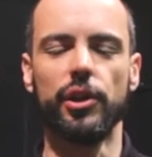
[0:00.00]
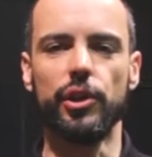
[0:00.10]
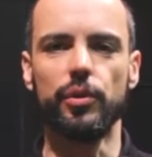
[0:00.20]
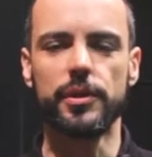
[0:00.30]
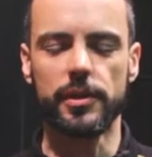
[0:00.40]

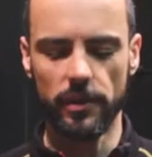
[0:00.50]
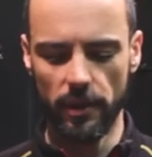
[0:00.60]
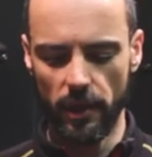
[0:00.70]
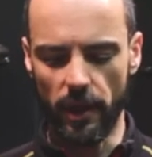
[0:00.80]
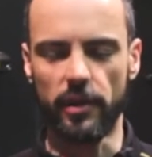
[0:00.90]
news
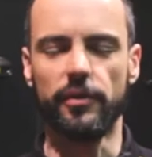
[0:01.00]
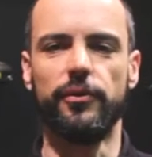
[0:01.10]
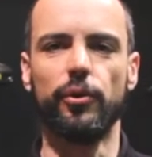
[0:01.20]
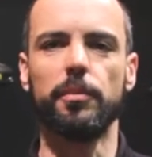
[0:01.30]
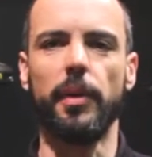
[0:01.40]
in the
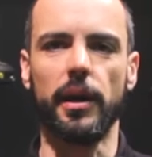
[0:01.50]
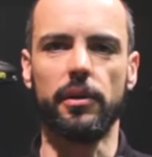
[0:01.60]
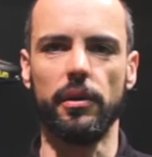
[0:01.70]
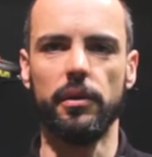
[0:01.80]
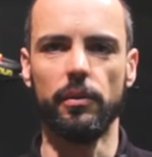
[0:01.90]
four
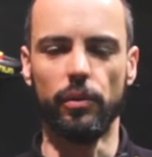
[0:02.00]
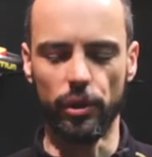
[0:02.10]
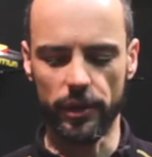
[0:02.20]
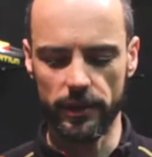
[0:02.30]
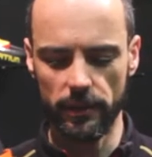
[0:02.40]
buckle
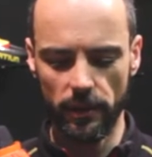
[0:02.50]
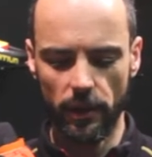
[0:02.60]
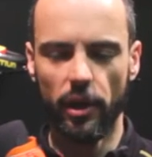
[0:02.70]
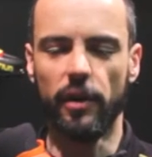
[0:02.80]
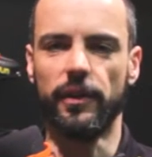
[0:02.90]
world
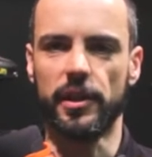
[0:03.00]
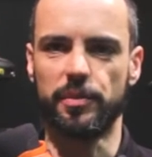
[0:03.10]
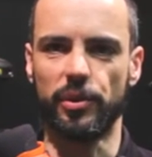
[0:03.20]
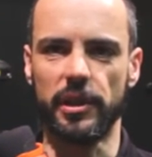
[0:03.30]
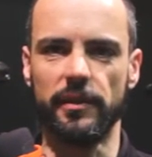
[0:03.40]
of La
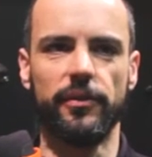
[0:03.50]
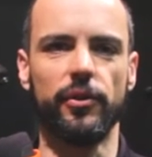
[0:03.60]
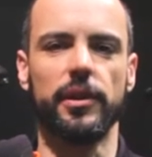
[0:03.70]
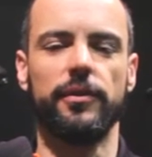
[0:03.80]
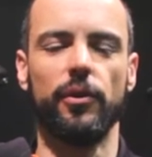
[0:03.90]
Sportiva
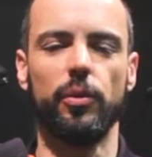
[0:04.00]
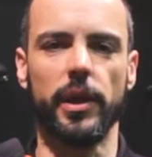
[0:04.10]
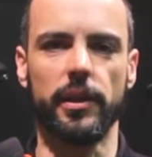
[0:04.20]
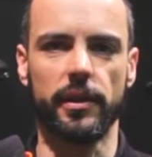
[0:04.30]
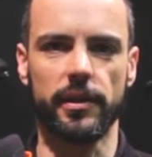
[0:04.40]
for the fall
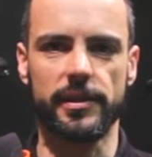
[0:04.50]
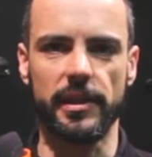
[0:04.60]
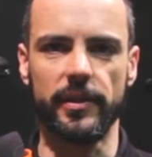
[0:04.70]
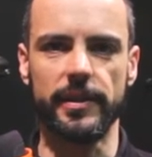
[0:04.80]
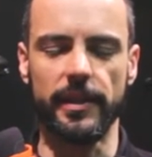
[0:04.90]
winter
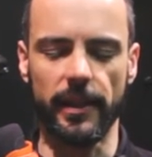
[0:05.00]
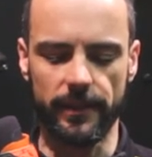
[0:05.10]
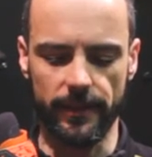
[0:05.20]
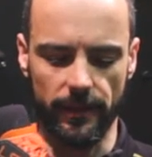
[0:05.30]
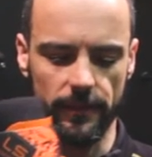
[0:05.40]

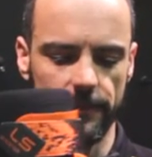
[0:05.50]
17-18.